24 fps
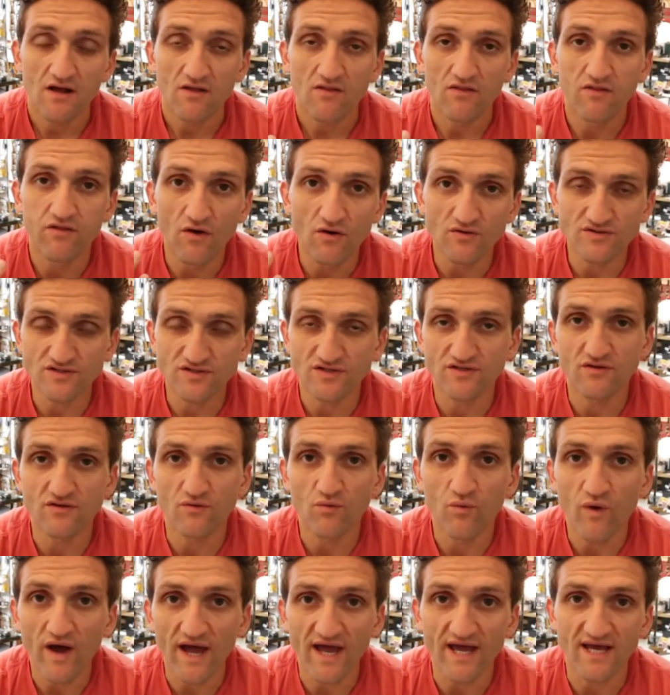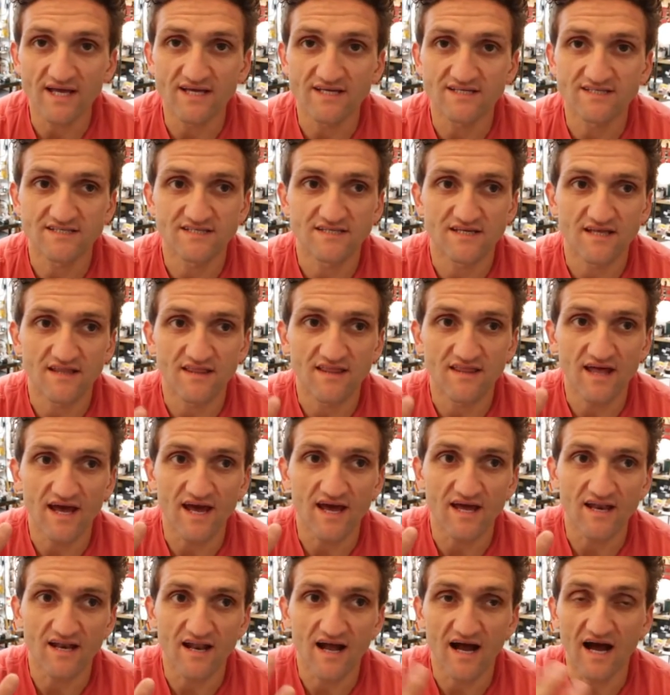those are the ways
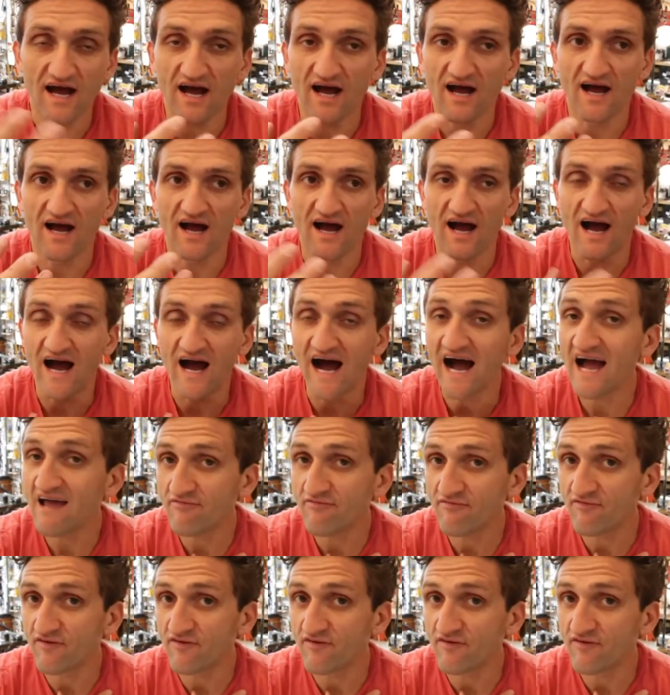that I